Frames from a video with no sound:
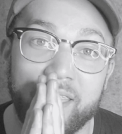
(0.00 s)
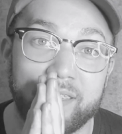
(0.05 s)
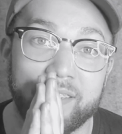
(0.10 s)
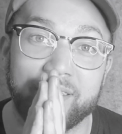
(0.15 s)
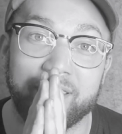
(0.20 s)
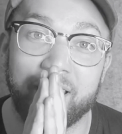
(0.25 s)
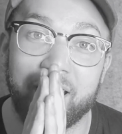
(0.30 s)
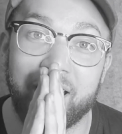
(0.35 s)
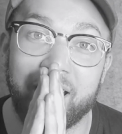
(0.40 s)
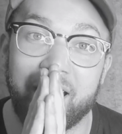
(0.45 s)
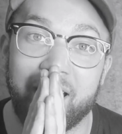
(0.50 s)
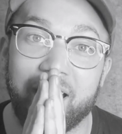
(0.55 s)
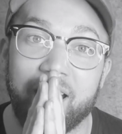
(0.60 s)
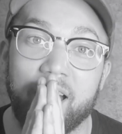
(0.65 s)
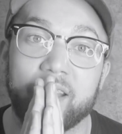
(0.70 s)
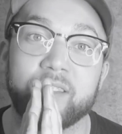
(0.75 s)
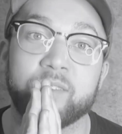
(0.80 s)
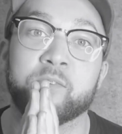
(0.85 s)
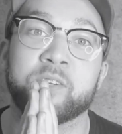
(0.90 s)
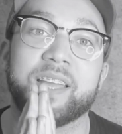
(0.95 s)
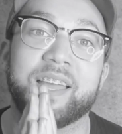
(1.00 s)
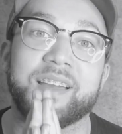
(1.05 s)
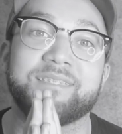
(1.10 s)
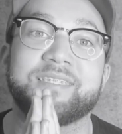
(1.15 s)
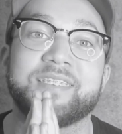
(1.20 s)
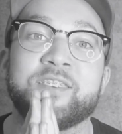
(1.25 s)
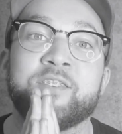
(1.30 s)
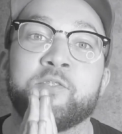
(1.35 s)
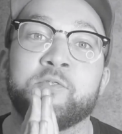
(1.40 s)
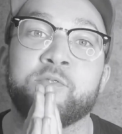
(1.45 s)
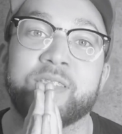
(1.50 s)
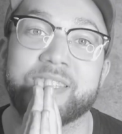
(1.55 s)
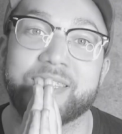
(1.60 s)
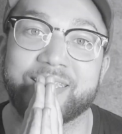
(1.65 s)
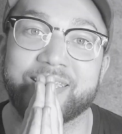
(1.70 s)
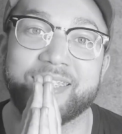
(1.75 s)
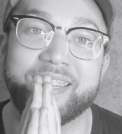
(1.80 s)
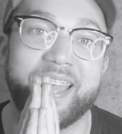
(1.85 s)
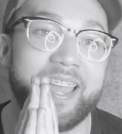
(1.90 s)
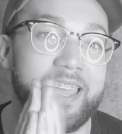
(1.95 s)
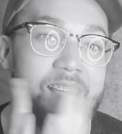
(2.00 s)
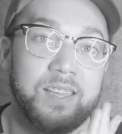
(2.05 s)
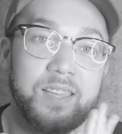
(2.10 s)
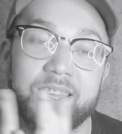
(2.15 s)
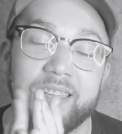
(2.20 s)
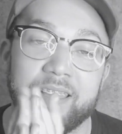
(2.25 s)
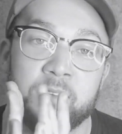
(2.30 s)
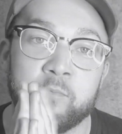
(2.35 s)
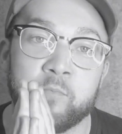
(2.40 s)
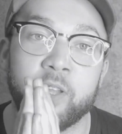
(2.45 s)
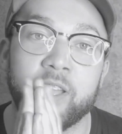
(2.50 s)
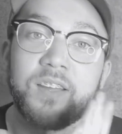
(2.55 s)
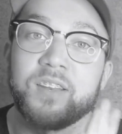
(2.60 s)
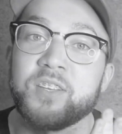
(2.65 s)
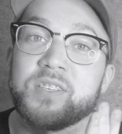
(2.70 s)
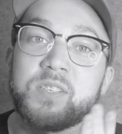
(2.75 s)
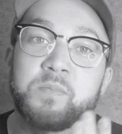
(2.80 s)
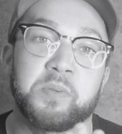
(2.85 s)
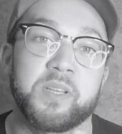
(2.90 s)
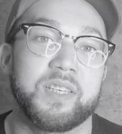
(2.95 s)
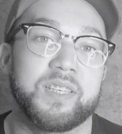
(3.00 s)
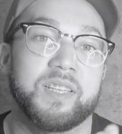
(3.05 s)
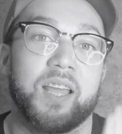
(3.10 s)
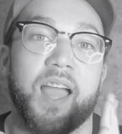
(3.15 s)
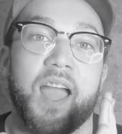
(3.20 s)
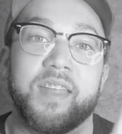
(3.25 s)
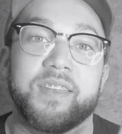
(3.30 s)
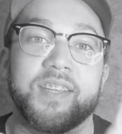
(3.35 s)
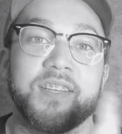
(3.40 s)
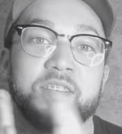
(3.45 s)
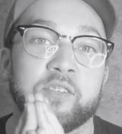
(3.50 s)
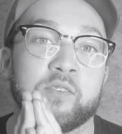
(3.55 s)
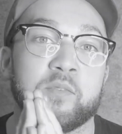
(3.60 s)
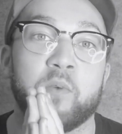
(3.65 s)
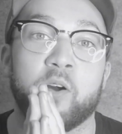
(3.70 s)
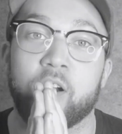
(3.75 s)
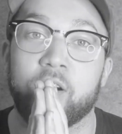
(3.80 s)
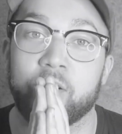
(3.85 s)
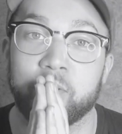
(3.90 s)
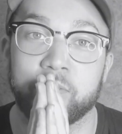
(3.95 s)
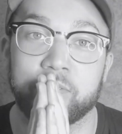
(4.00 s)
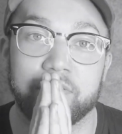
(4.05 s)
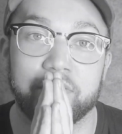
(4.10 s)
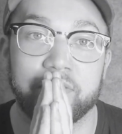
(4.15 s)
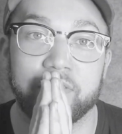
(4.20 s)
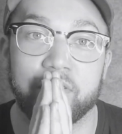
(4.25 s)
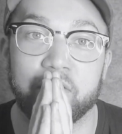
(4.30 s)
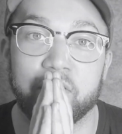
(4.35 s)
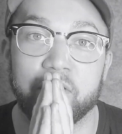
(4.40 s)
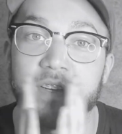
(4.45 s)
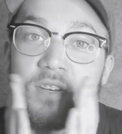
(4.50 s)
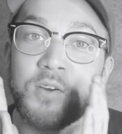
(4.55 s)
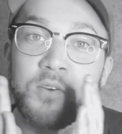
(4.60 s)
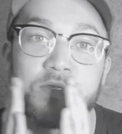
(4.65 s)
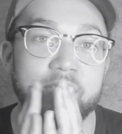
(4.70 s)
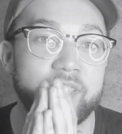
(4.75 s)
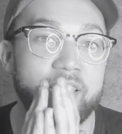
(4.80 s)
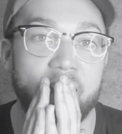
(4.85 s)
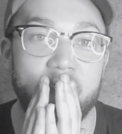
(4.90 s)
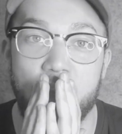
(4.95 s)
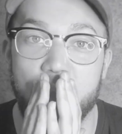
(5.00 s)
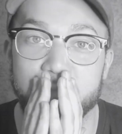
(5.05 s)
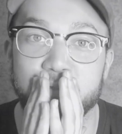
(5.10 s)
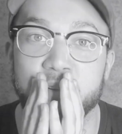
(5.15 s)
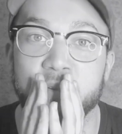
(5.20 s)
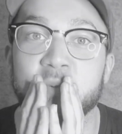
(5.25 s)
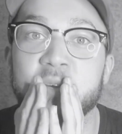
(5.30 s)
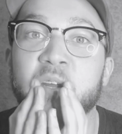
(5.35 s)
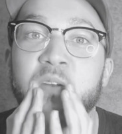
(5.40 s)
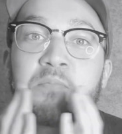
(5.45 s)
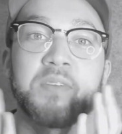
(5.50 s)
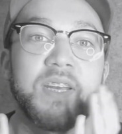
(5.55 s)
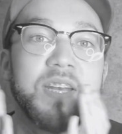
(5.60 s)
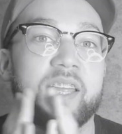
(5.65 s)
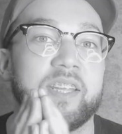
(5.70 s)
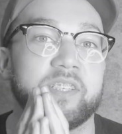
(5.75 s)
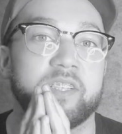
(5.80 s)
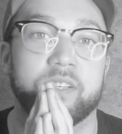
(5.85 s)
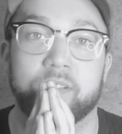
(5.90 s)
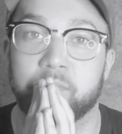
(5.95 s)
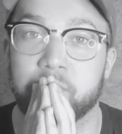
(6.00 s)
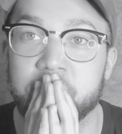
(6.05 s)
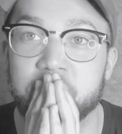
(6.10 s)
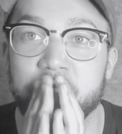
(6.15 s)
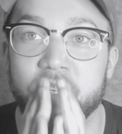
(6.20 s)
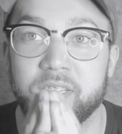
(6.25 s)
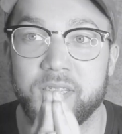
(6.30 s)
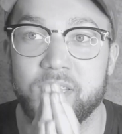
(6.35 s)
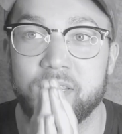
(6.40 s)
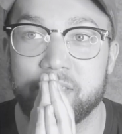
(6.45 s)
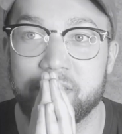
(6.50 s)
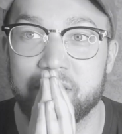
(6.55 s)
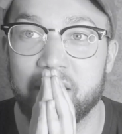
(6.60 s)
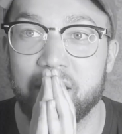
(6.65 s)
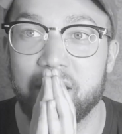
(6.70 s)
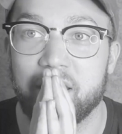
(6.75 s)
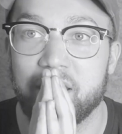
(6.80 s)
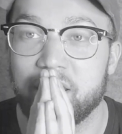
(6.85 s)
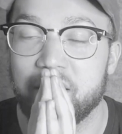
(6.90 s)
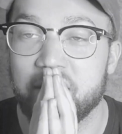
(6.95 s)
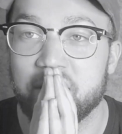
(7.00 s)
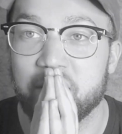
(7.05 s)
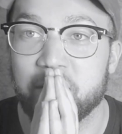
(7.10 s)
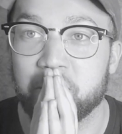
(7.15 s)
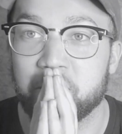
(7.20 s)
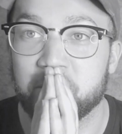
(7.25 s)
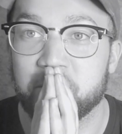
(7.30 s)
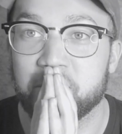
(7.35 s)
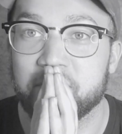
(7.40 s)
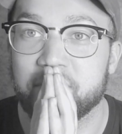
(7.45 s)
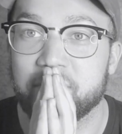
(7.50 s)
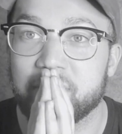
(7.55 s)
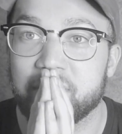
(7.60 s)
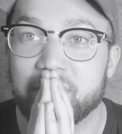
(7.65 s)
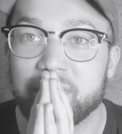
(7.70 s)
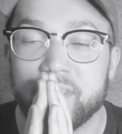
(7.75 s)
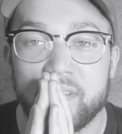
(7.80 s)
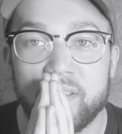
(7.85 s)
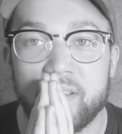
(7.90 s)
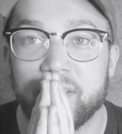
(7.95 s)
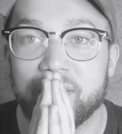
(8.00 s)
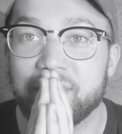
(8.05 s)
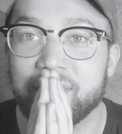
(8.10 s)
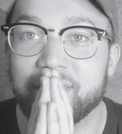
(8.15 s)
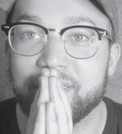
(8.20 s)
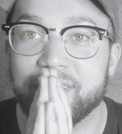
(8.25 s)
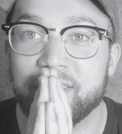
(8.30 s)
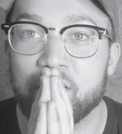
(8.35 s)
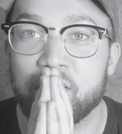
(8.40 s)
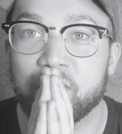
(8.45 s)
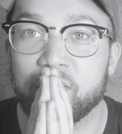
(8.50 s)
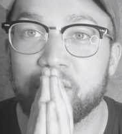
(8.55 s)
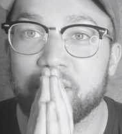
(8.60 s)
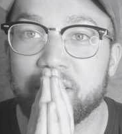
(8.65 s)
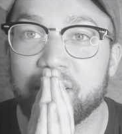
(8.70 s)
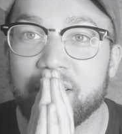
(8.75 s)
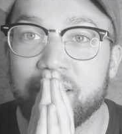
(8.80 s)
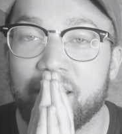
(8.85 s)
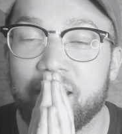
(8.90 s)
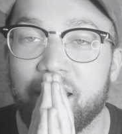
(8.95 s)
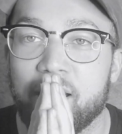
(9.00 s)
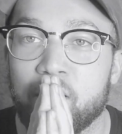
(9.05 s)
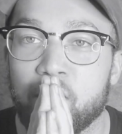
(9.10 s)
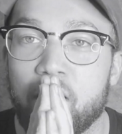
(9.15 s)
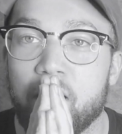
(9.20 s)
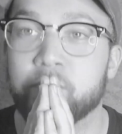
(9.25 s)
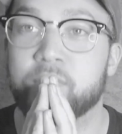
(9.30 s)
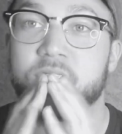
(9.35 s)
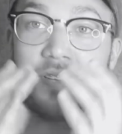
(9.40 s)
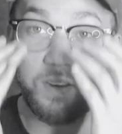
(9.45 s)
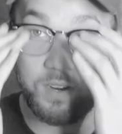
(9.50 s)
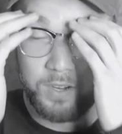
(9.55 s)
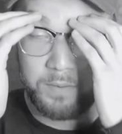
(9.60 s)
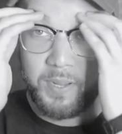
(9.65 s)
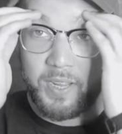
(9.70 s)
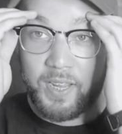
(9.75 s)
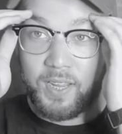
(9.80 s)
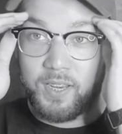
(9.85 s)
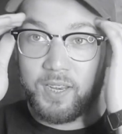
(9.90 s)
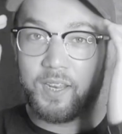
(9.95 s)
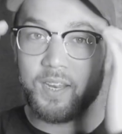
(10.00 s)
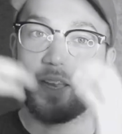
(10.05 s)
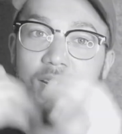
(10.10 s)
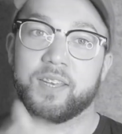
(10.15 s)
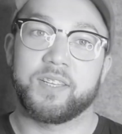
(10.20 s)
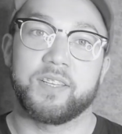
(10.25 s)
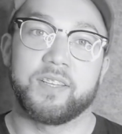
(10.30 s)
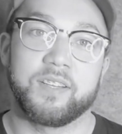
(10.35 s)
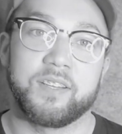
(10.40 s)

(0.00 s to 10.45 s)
No, it's okay. I didn't want to have to do this today. We could have just picked tomorrow, or you know, the day after. We could have picked next year, but you did this. This is called a reality check. I, you know, I, I'm sorry, man. Look,